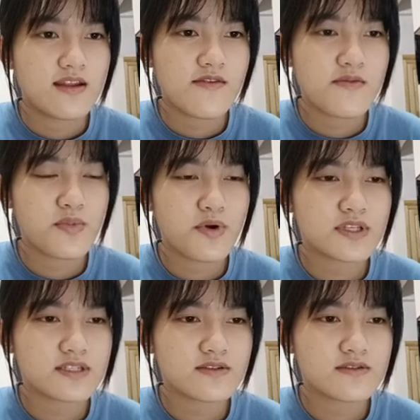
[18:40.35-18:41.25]

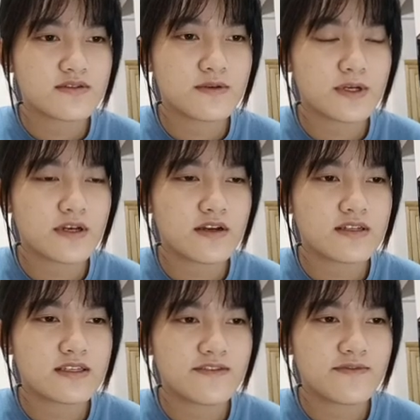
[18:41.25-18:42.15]
Davenport took a
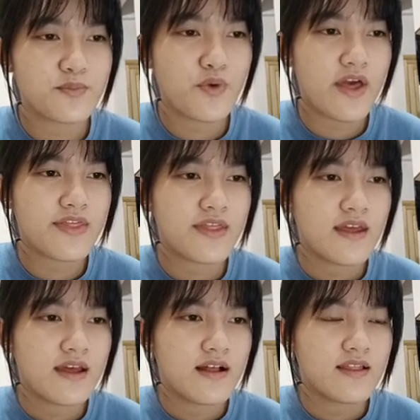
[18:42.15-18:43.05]
deep breath,
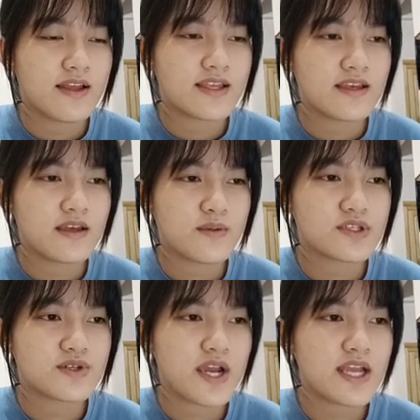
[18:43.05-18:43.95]
like he
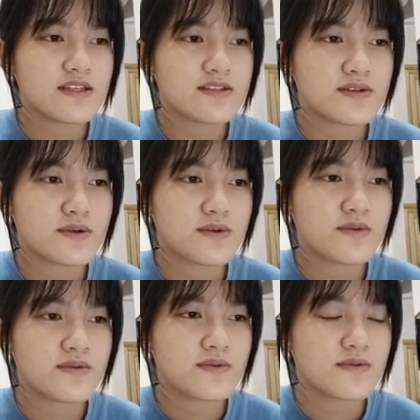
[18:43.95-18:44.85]
was trying
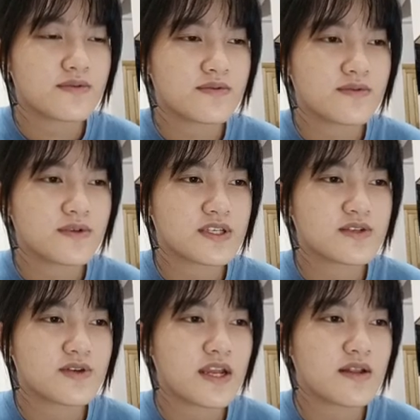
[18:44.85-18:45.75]
to
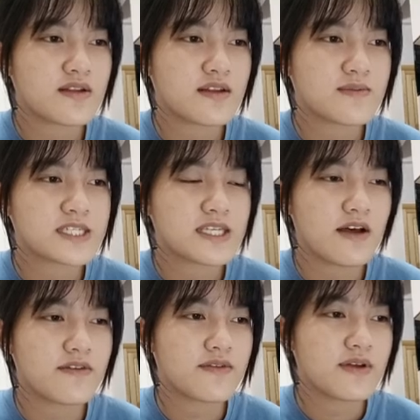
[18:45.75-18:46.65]
restrain
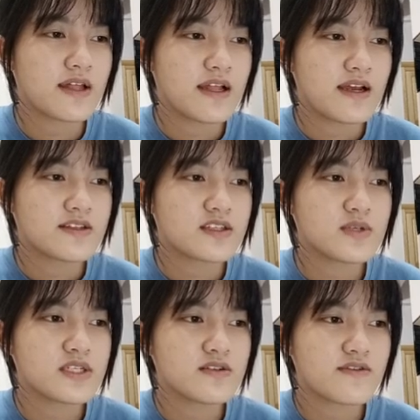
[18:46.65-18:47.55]
himself.
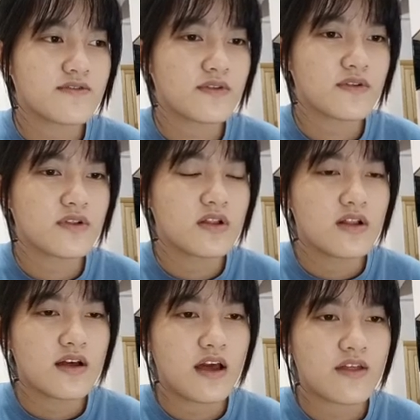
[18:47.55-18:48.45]
To be truthful,
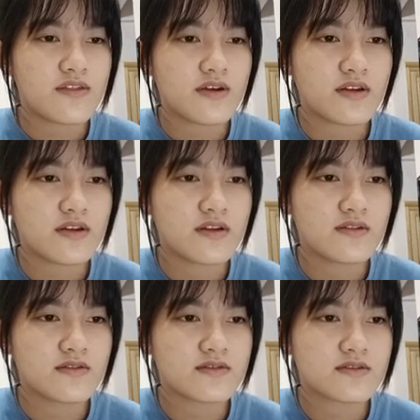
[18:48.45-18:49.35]
I thought he
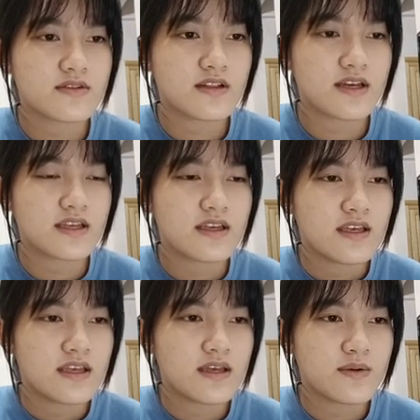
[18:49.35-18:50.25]
looked like
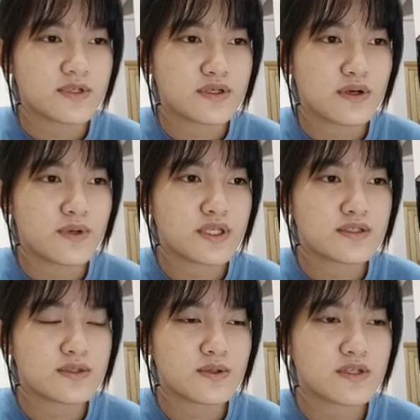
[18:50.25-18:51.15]
he was
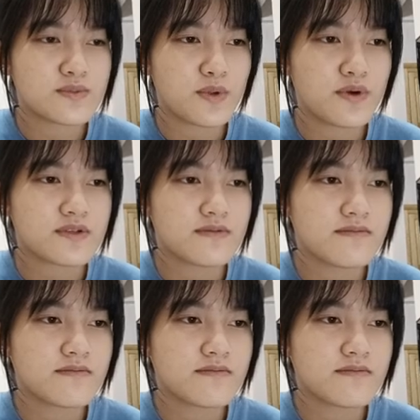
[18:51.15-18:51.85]
going to explode.